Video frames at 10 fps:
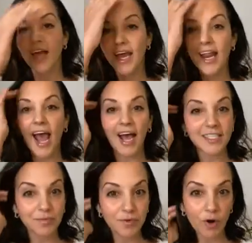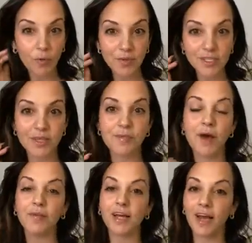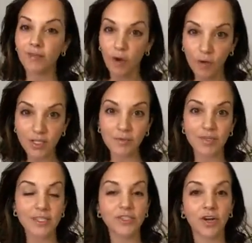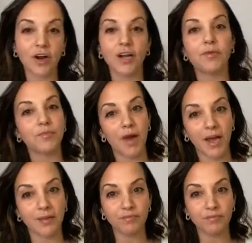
It hasn't been open to the public. I've only been sharing it with my